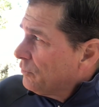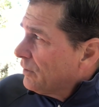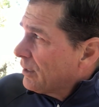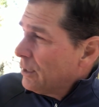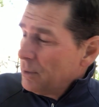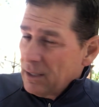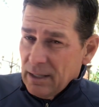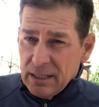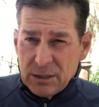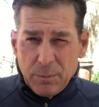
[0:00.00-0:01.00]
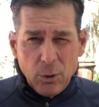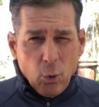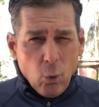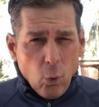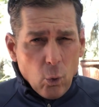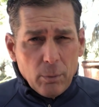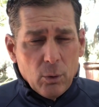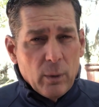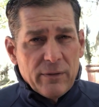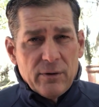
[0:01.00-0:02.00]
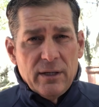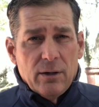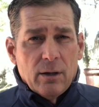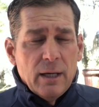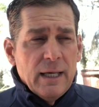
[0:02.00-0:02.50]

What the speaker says: front coming in. It has been horrible weather here.